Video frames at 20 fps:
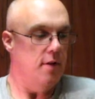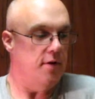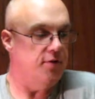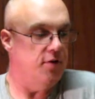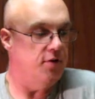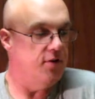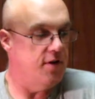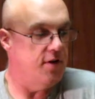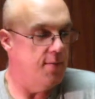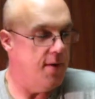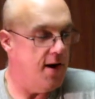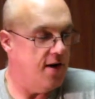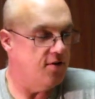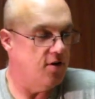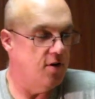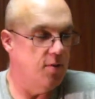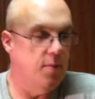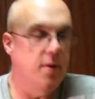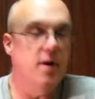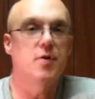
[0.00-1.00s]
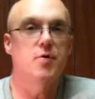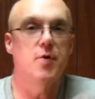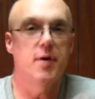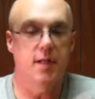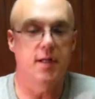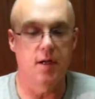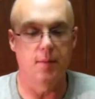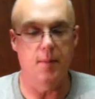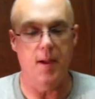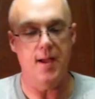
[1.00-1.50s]
This is the Amazing Beer
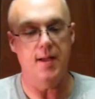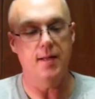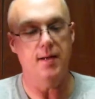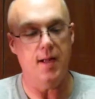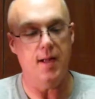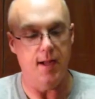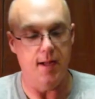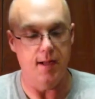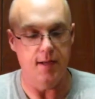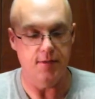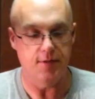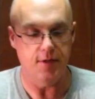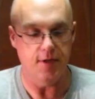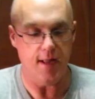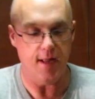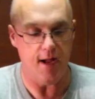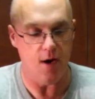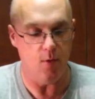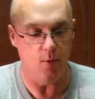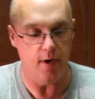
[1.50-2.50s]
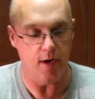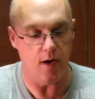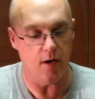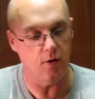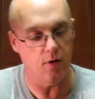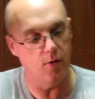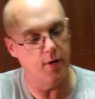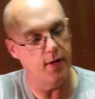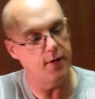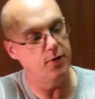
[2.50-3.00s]
Drinking Man, and today we
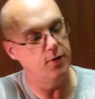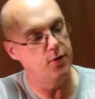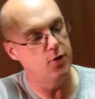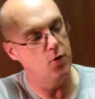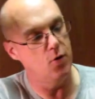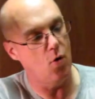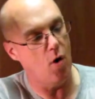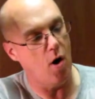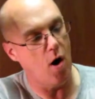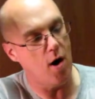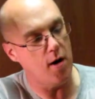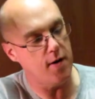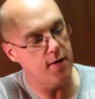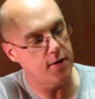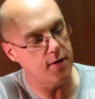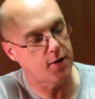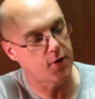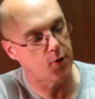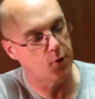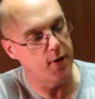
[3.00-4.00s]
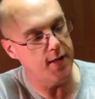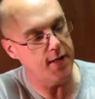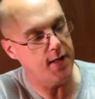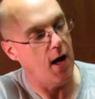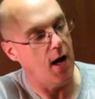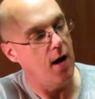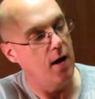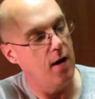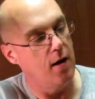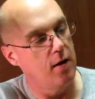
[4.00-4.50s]
are going to do Otter Creek
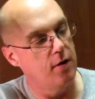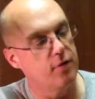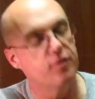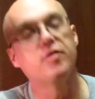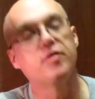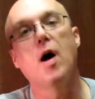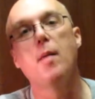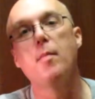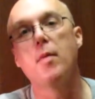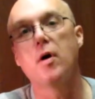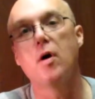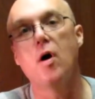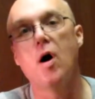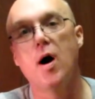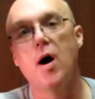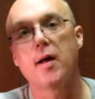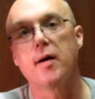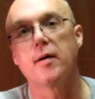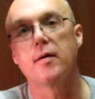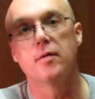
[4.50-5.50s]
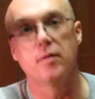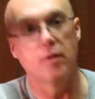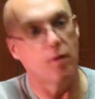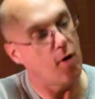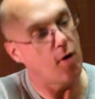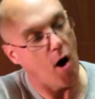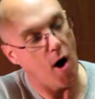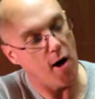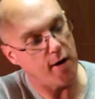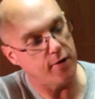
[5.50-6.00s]
Summer Otter,
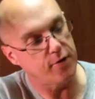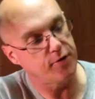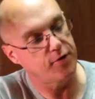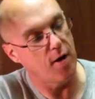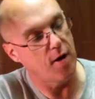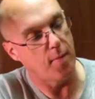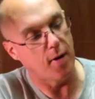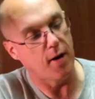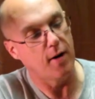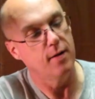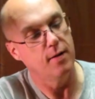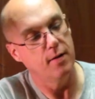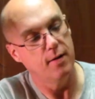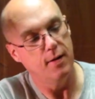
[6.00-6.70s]
or Otter Summer.